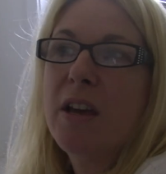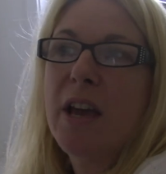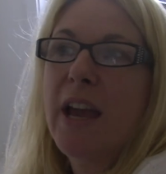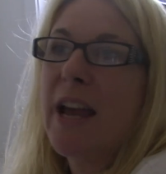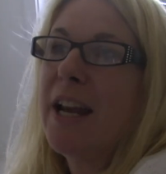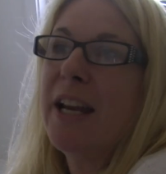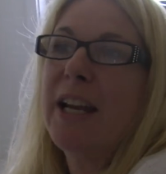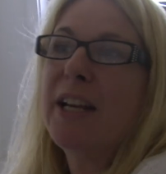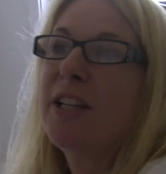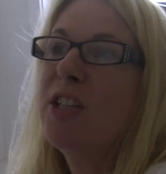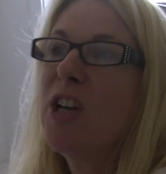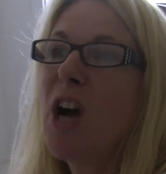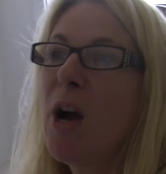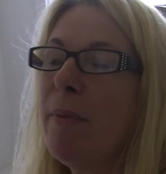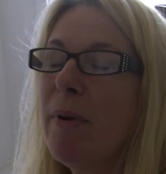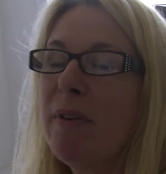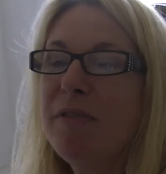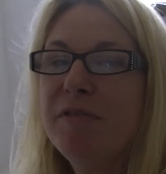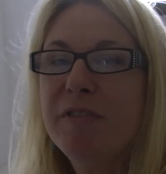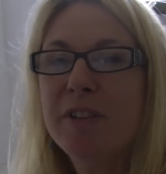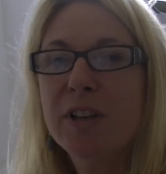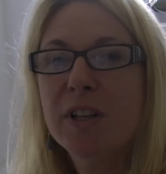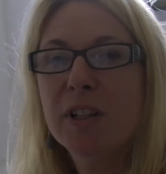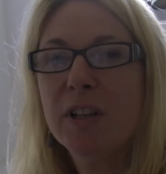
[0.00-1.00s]
Anytime I
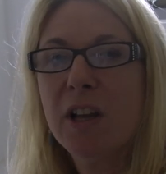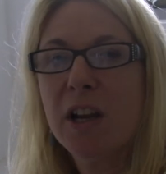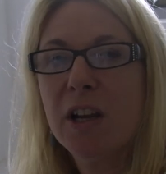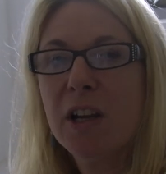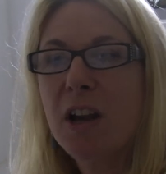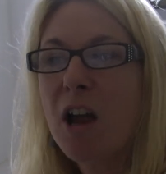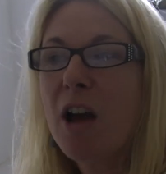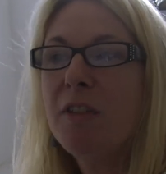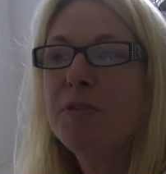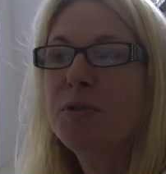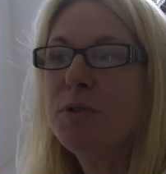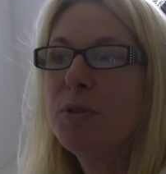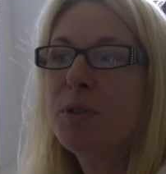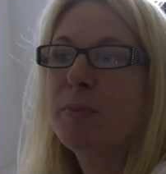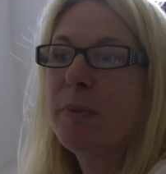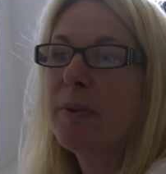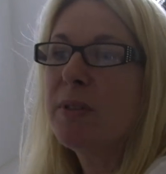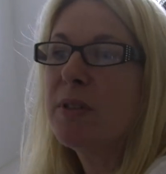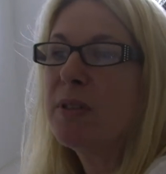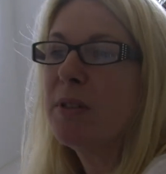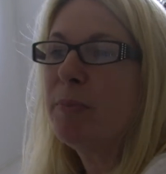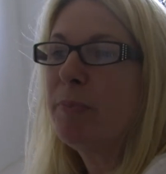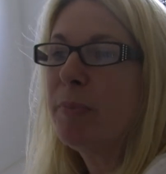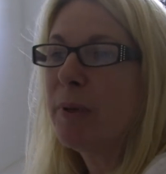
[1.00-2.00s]
feel like life's
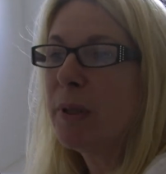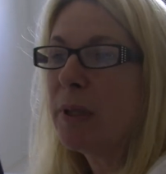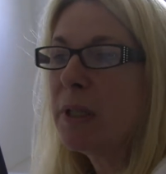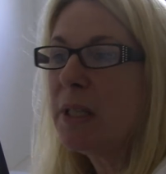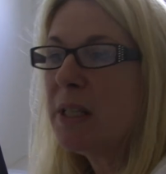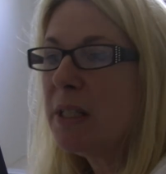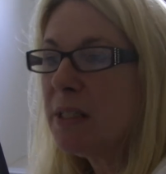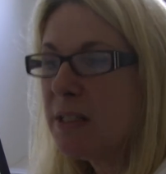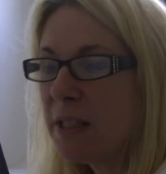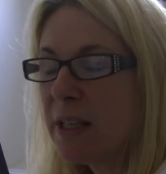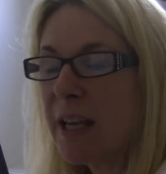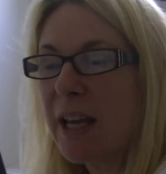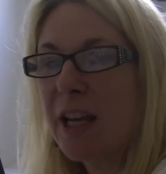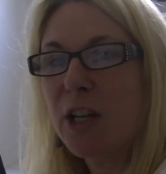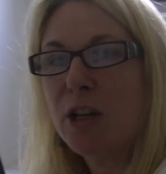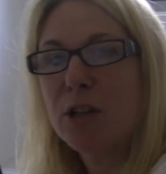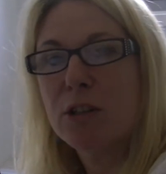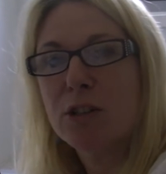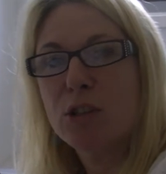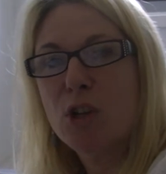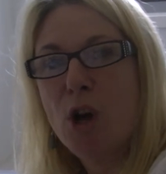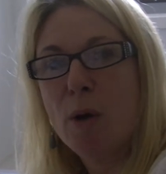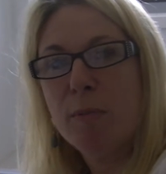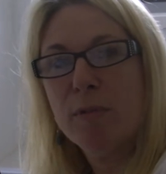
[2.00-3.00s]
responsibilities are getting
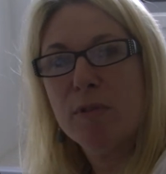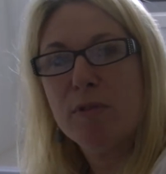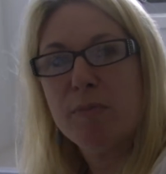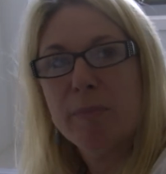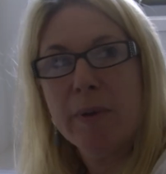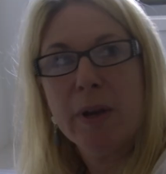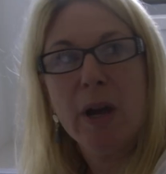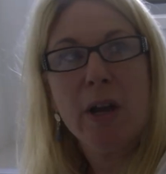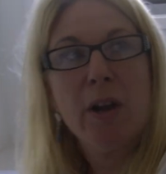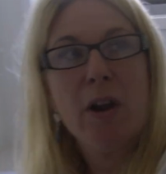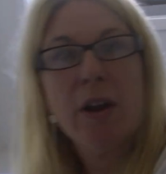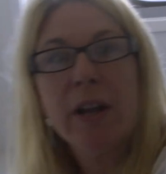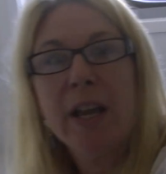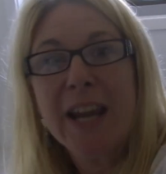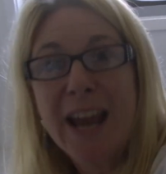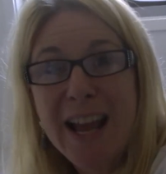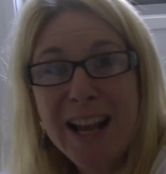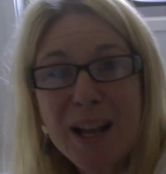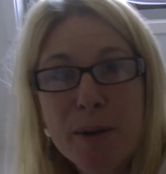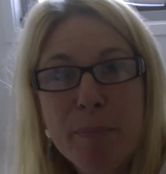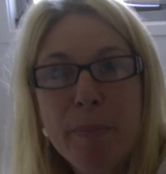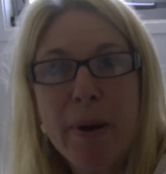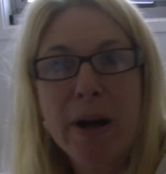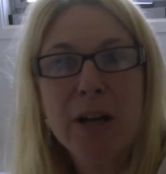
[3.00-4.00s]
on top of me, I don't get
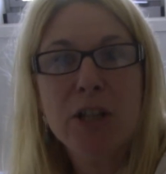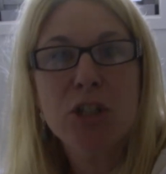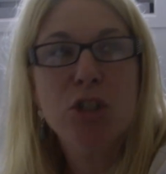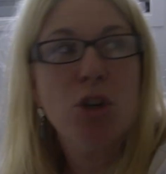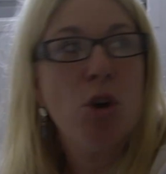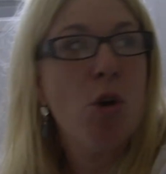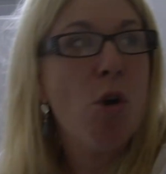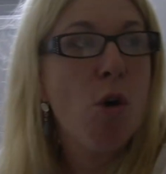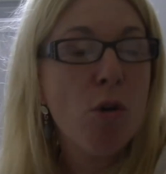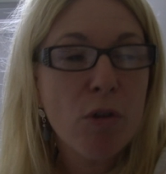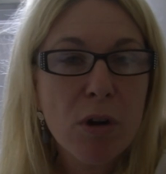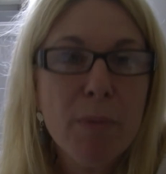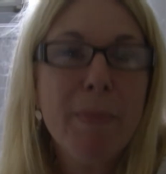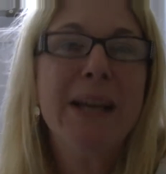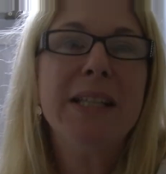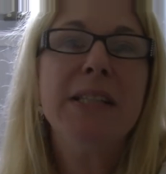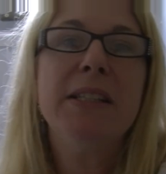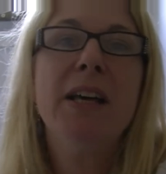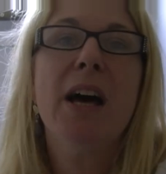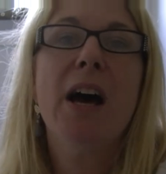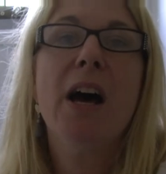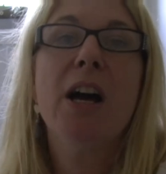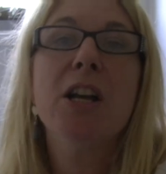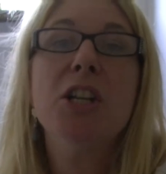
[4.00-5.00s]
acupuncture or a
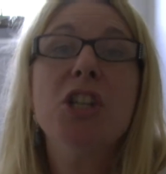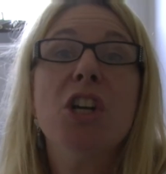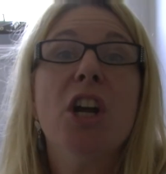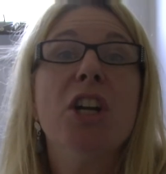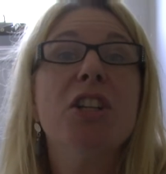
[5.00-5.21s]
massage.